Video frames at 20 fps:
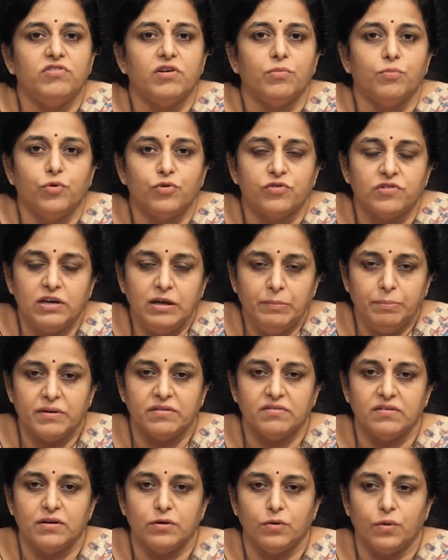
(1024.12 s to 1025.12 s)
which are mostly
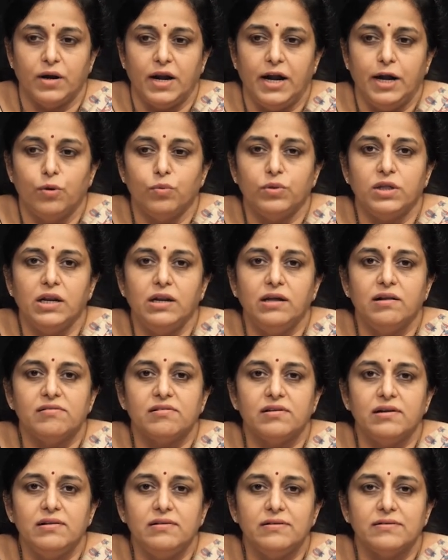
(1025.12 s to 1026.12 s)
present on endothelial
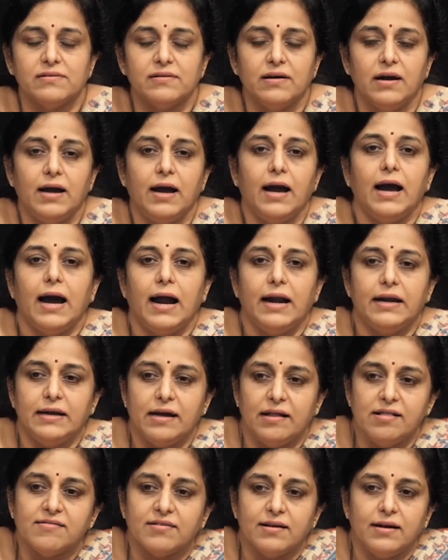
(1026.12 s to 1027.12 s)
cells, and
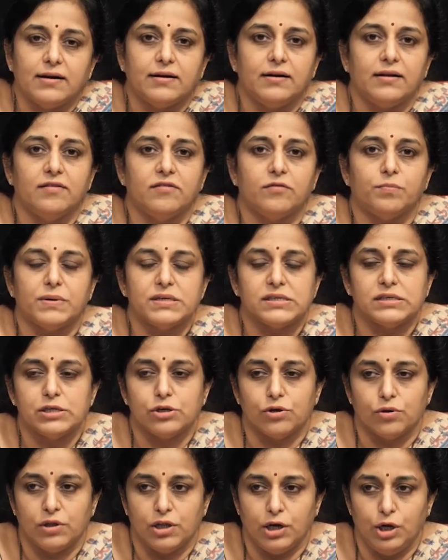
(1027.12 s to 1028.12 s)
L selectins
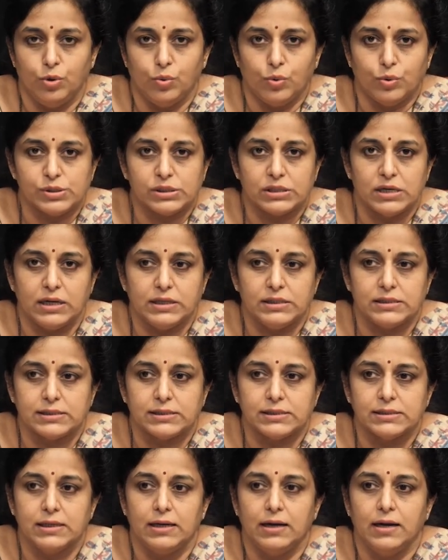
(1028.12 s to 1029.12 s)
present on the
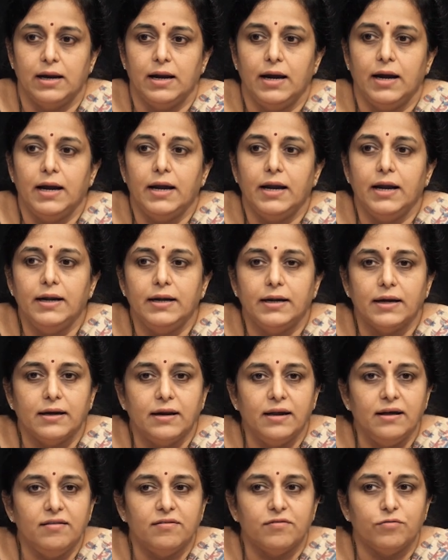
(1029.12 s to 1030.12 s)
leukocytes.
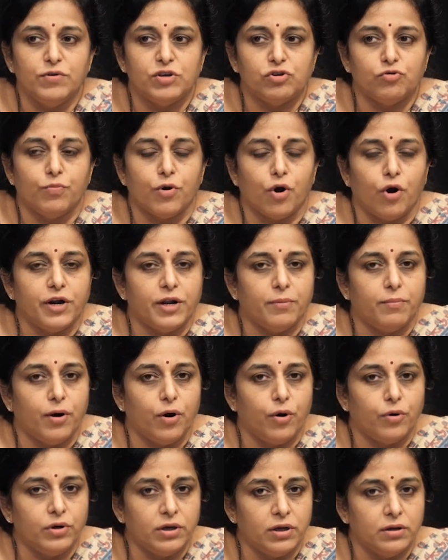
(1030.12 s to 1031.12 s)
Integrins, which brought
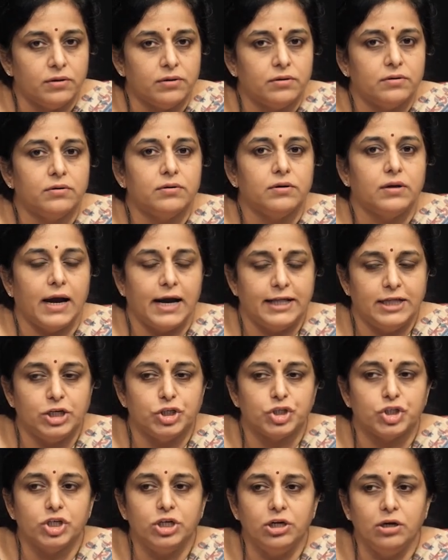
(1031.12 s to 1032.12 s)
about
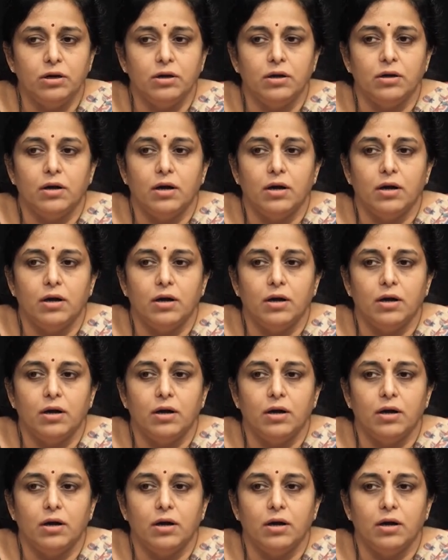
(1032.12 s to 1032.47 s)
addition,